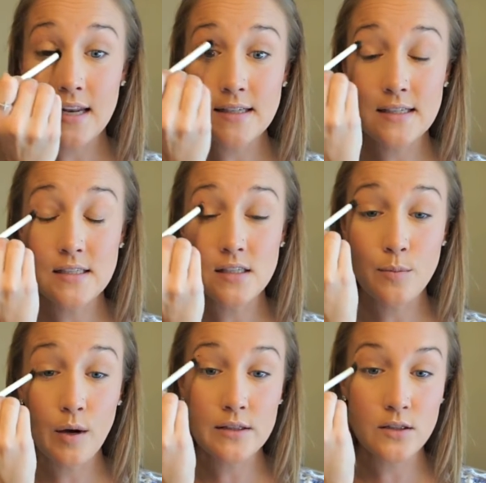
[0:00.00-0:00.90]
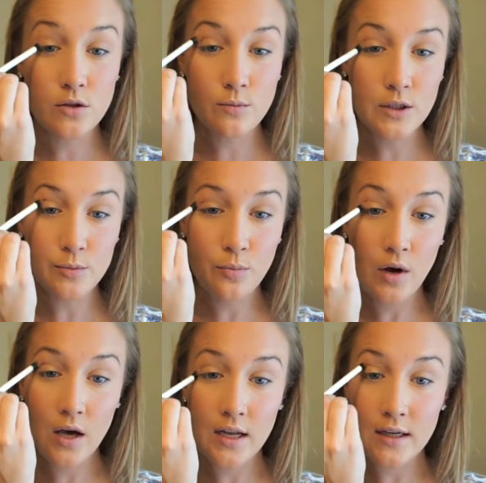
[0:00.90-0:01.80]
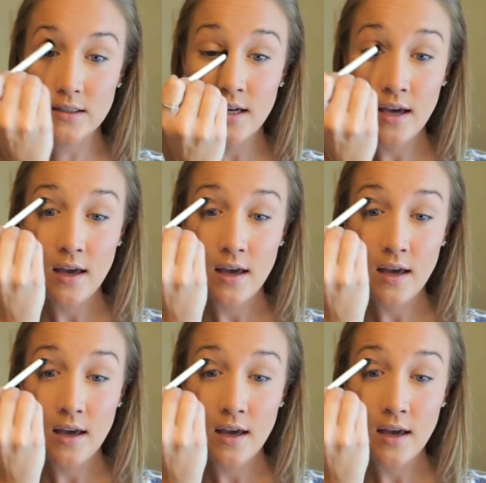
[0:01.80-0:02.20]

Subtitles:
it doesn't deposit too much product,